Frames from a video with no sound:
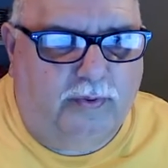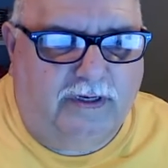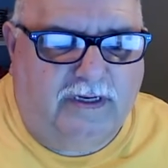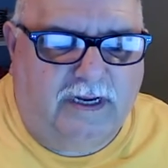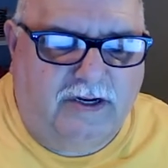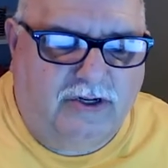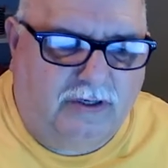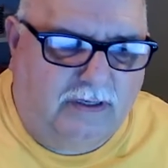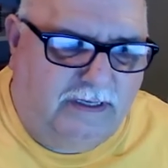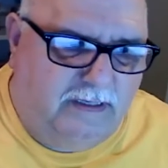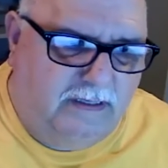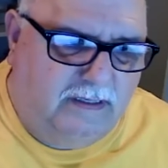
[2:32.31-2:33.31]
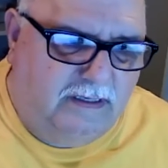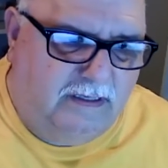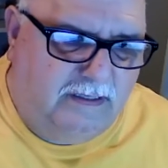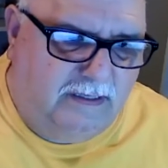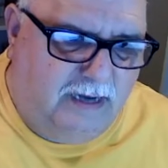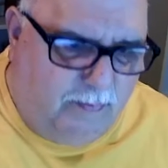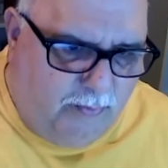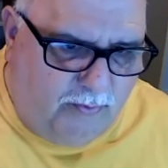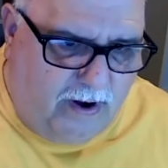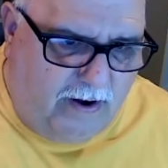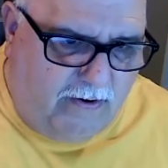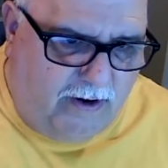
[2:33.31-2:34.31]
potentially
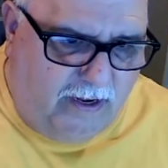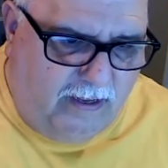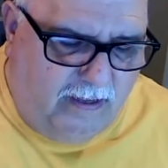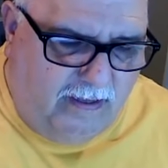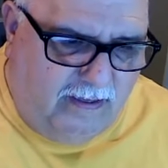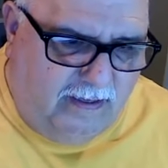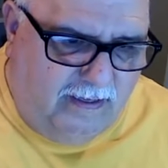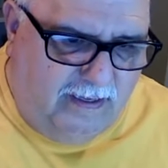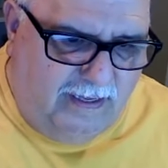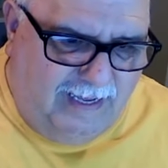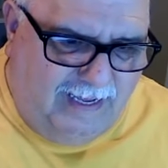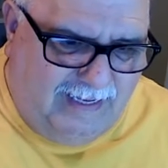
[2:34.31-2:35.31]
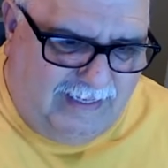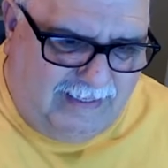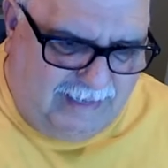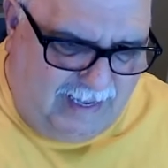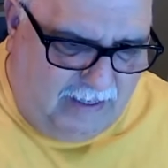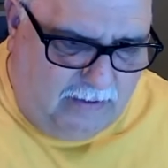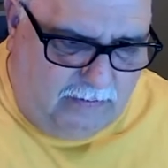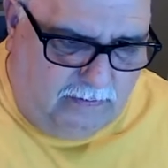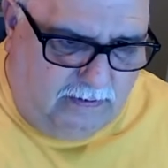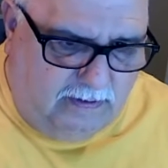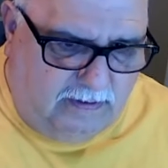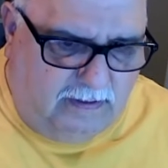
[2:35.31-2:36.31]
contemporary he
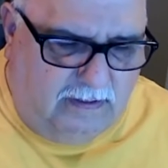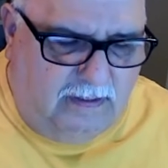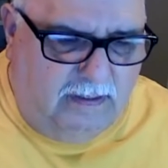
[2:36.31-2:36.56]
sounds